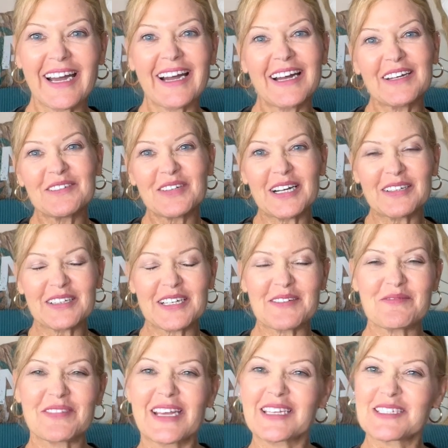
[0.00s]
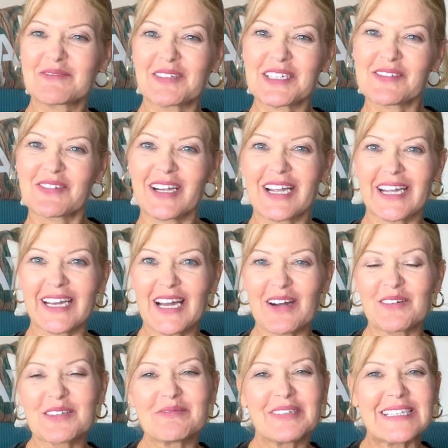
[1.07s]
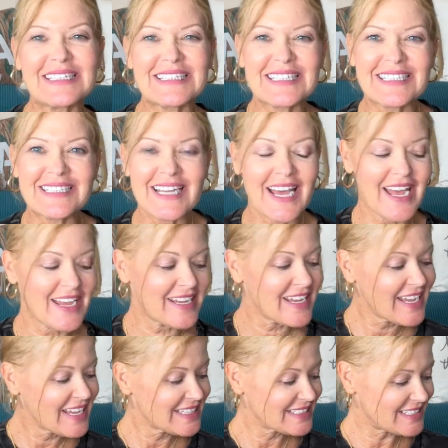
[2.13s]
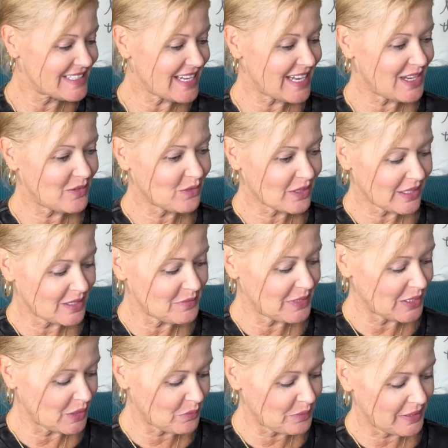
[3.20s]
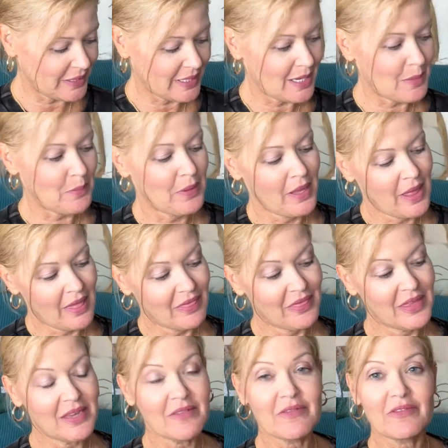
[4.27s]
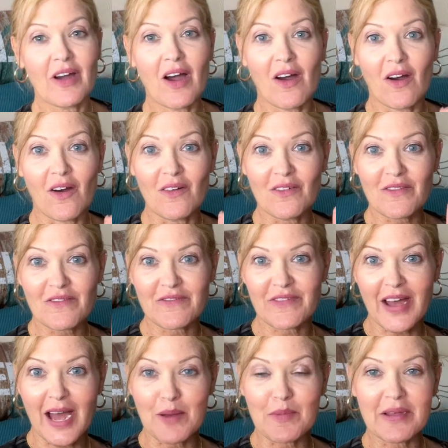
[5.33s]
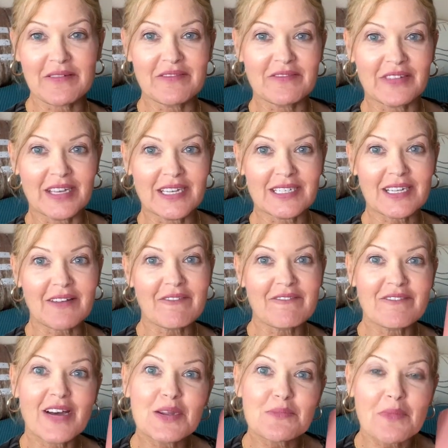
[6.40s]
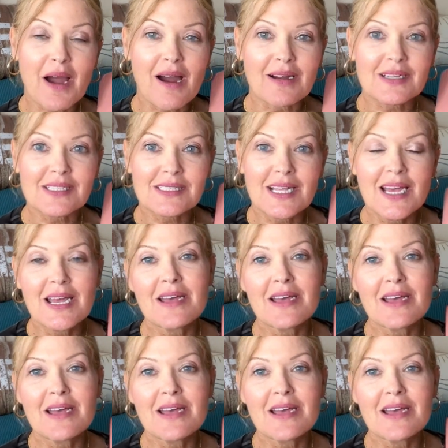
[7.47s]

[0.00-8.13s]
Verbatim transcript: Hi, welcome. Thanks so much for hanging out with me today. Today, we're going to be opening up the fall FabFit Fun box.